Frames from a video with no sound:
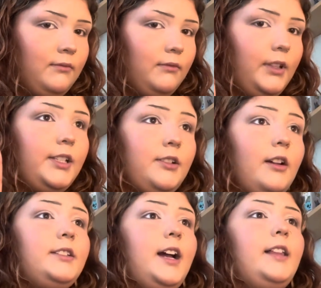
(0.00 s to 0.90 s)
let's talk
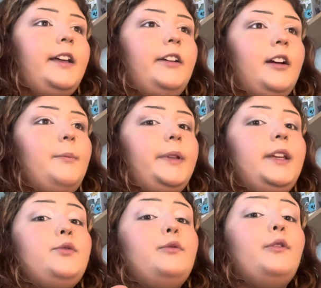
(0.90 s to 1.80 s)
to highlighter
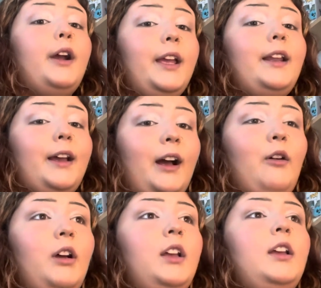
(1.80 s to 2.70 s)
companies right now.
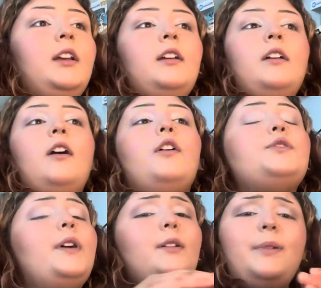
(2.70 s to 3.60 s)
Also,
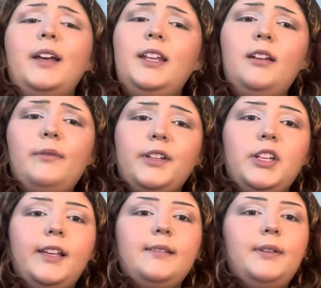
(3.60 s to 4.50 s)
I don't put any on my
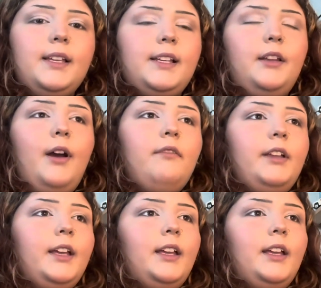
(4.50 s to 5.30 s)
cheeks because I do have like